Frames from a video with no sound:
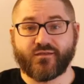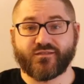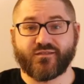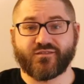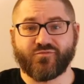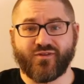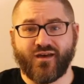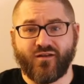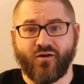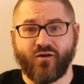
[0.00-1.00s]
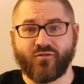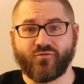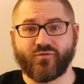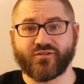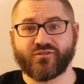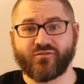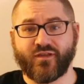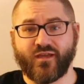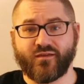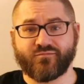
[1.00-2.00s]
So these were not all original
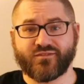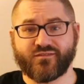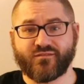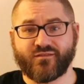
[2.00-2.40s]
games.